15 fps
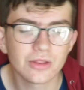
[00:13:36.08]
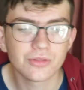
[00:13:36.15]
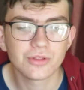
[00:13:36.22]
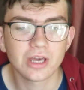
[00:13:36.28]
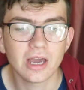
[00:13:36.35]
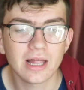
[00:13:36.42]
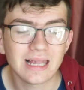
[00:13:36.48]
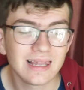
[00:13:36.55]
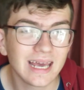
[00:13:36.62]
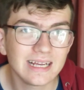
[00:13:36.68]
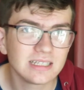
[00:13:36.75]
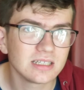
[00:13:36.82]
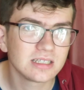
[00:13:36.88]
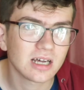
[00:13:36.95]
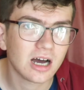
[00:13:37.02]
the
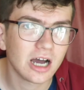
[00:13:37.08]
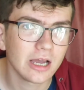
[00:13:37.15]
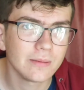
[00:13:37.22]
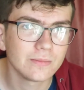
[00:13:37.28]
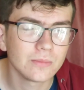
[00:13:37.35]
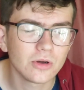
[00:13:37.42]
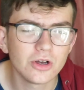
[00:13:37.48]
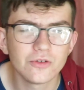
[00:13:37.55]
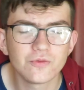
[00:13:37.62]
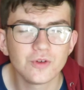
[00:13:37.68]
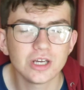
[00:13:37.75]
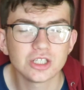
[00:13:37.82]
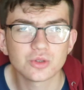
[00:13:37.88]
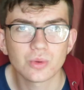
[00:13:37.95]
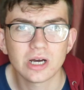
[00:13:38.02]
later time of
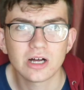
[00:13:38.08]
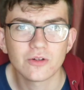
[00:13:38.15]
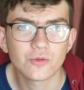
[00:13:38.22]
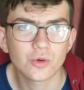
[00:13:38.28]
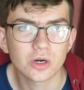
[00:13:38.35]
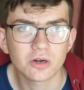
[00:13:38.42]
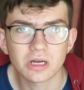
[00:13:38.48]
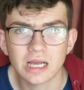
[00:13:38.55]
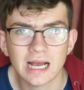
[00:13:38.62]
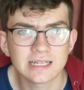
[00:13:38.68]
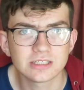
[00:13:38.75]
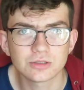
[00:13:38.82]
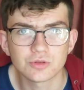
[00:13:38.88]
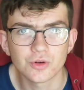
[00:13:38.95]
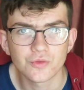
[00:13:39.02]
year 12 where I had
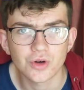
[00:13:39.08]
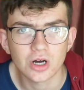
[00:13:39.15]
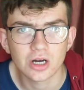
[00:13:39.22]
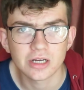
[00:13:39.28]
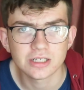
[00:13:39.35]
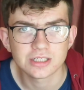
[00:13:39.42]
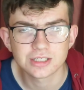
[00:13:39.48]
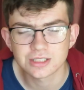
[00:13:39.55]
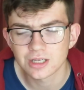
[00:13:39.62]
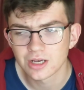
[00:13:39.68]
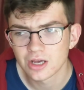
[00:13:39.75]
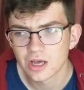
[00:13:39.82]
to revise,